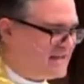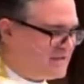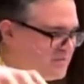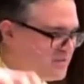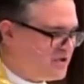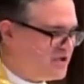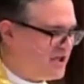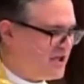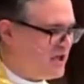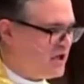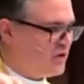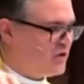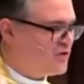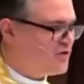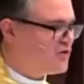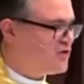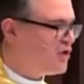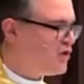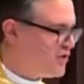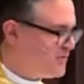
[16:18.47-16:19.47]
particular
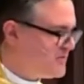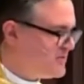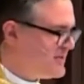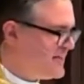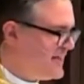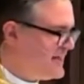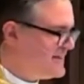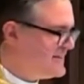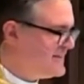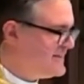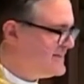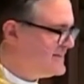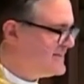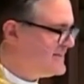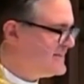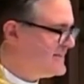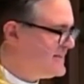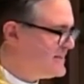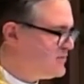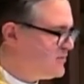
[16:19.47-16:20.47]
circumstances.
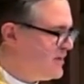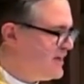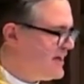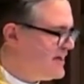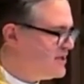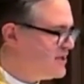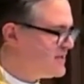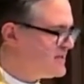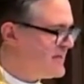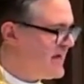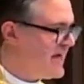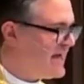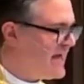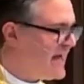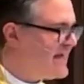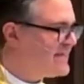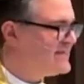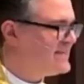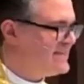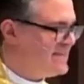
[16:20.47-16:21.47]
That's why I
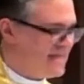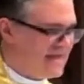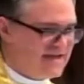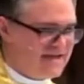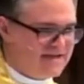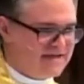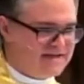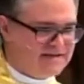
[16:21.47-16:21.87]
hesitate.